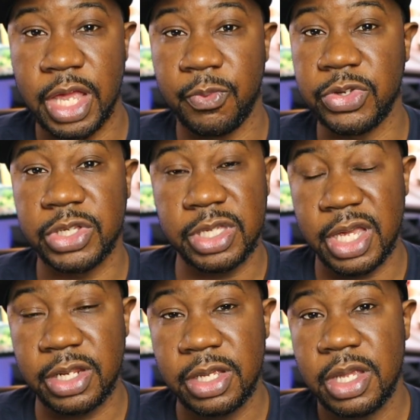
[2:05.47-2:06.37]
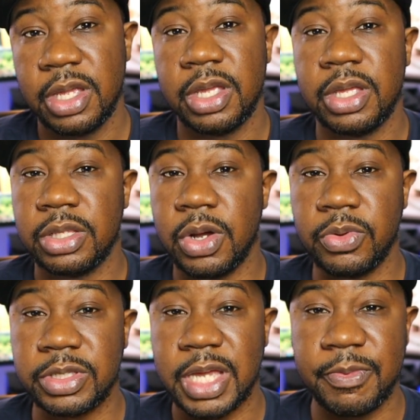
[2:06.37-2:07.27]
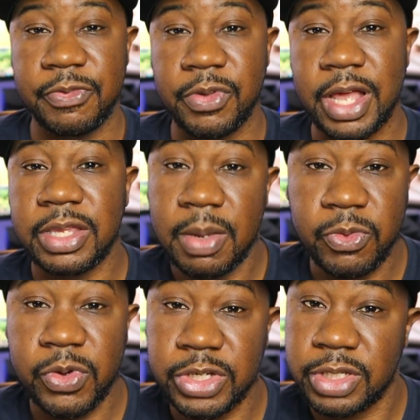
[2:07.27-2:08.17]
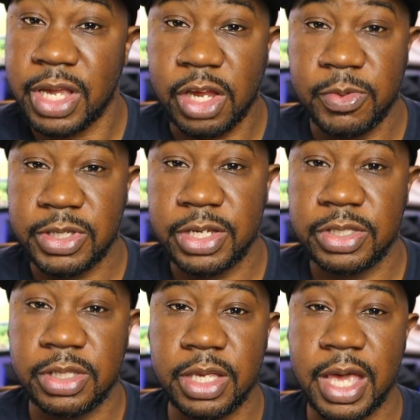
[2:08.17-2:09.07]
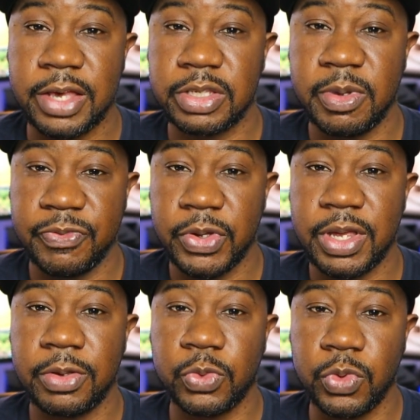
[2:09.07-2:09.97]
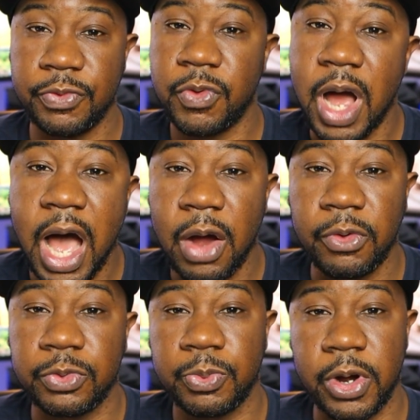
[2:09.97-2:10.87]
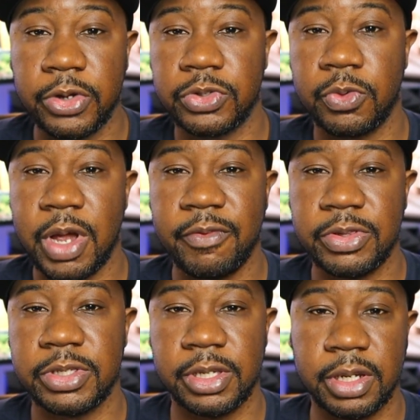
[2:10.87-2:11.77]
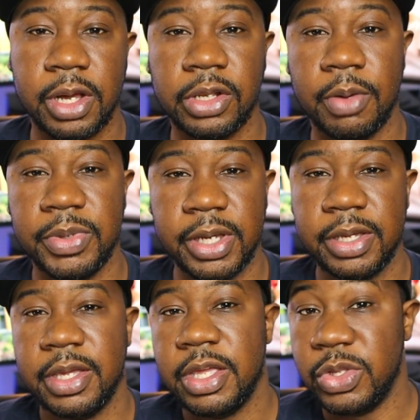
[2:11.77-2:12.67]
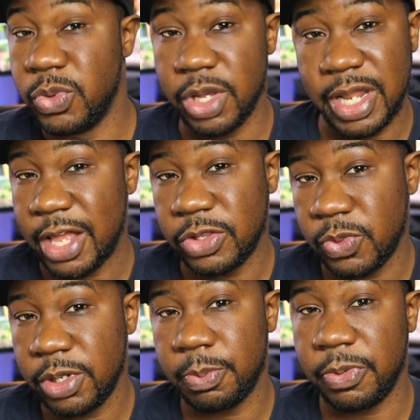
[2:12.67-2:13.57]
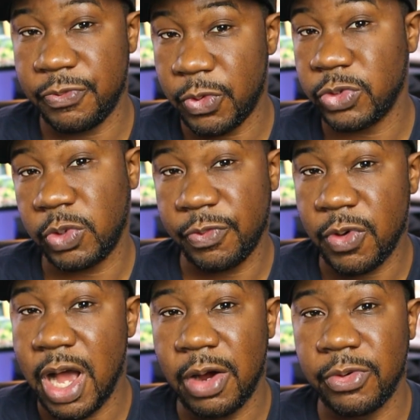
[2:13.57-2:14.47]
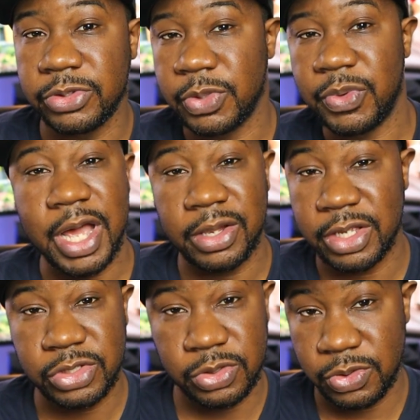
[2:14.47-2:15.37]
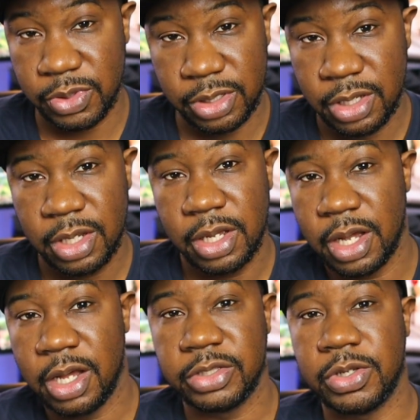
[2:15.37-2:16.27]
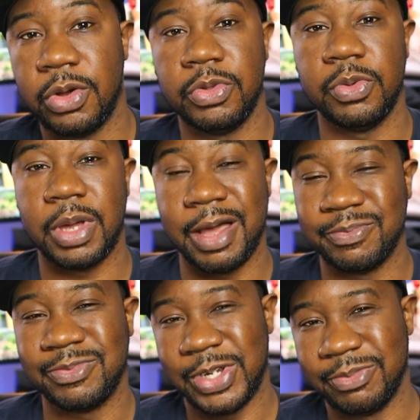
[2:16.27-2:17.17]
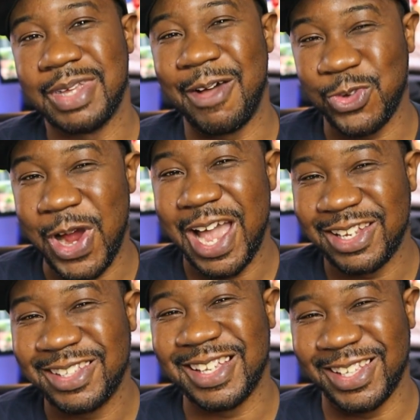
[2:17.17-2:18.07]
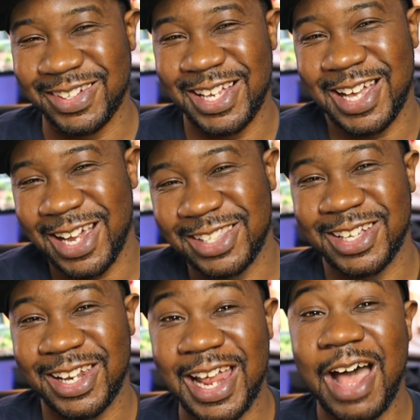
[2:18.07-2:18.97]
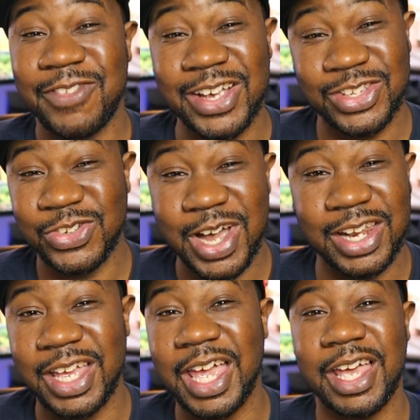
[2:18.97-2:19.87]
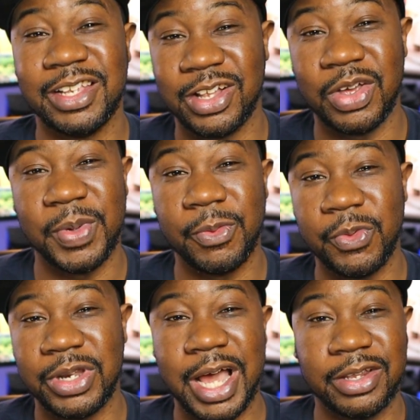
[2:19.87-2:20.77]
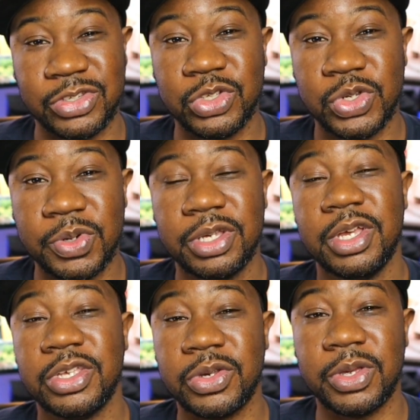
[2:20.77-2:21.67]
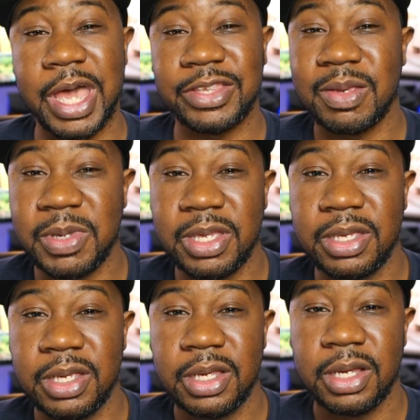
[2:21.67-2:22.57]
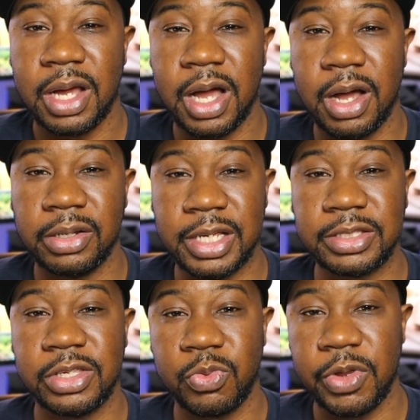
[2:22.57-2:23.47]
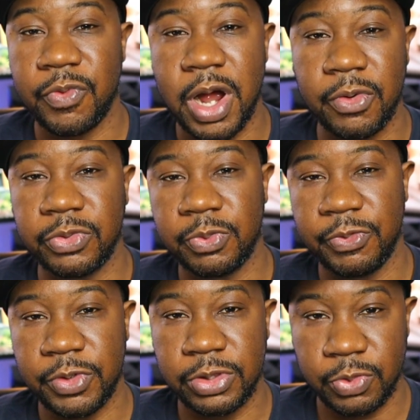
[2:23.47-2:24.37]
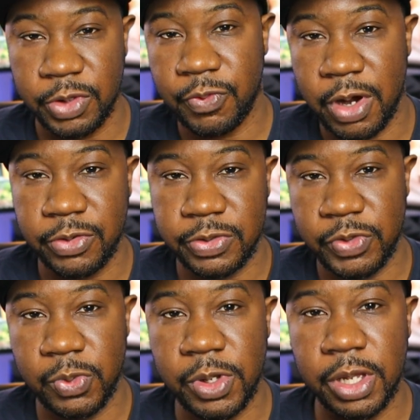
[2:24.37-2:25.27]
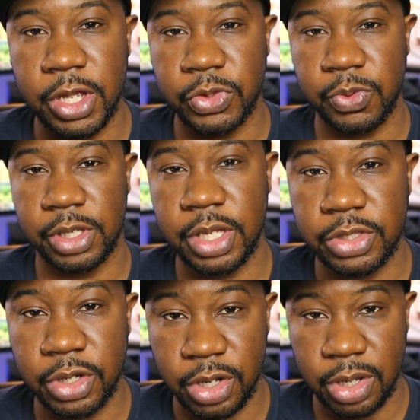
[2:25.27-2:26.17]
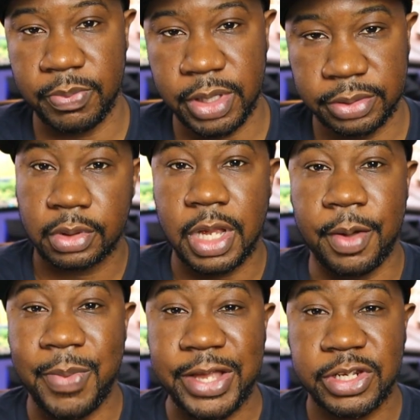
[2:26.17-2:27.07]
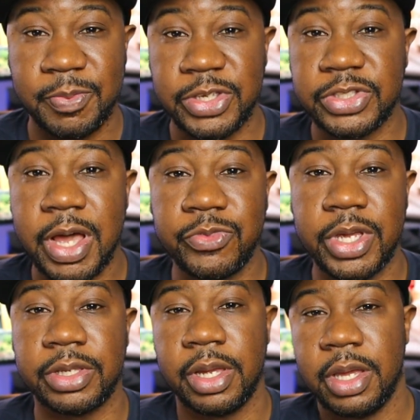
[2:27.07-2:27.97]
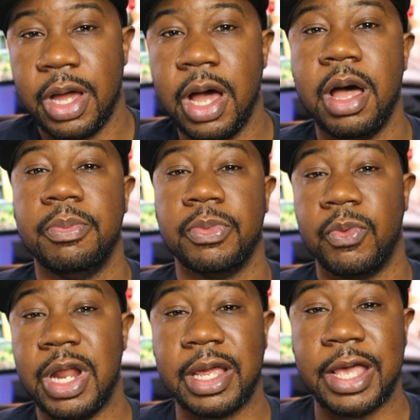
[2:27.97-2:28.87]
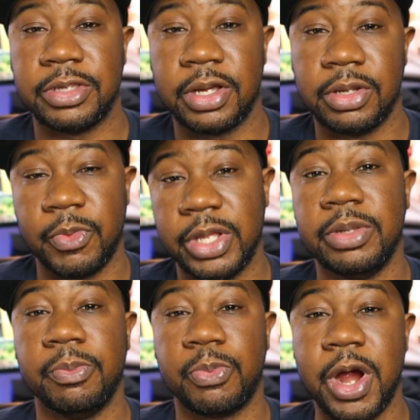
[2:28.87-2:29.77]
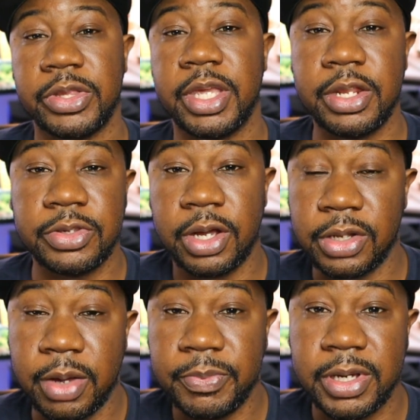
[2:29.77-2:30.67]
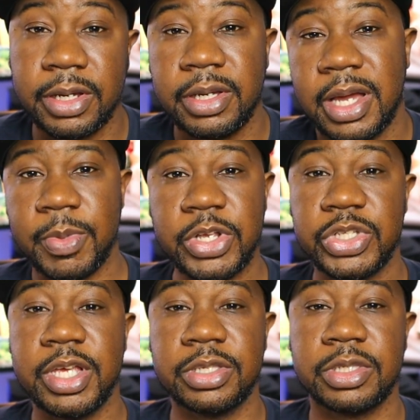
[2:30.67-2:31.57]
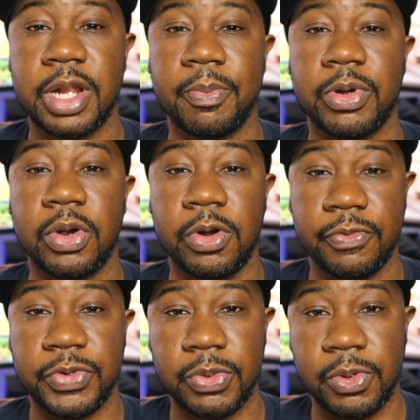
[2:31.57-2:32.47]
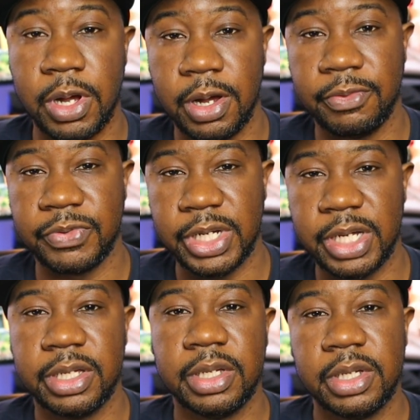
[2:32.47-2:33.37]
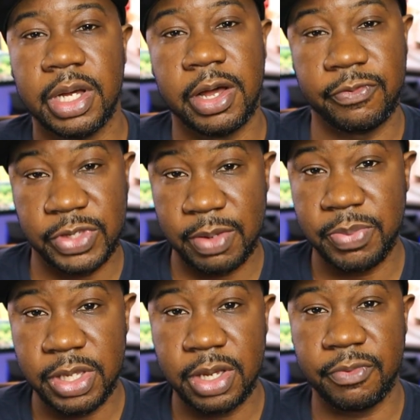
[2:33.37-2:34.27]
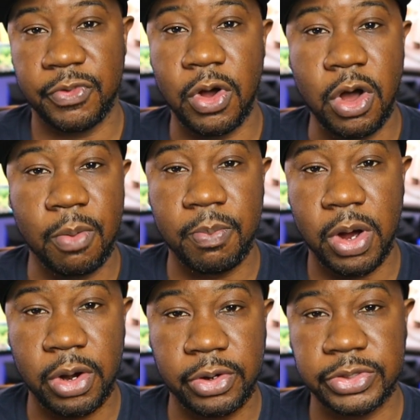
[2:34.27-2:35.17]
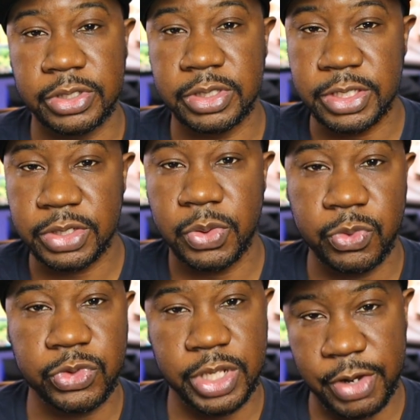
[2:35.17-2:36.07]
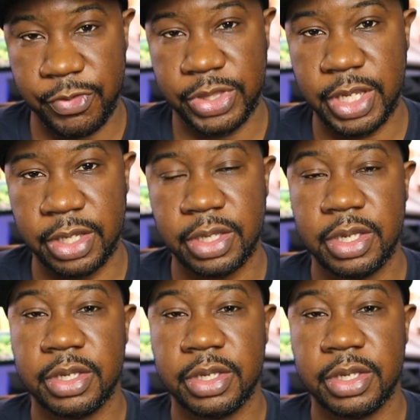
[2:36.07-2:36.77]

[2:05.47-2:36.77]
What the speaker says: And once again, the only time you fill out the immigration documentation, it has to be filled out 24 hours prior to arriving to Colombia. You cannot do it before 24 hours. It will not let you do it. I've tried. That's I can tell you that. I've actually tried it, and Colombia will not let you do it. So it has to be less than 24 hours, within 24 hours of you entering into Colombia. Now, back to the main subject. When I got to, prior to getting to Colombia, Medellin set up a curfew of 10 p.m. for all bars and discos and everything.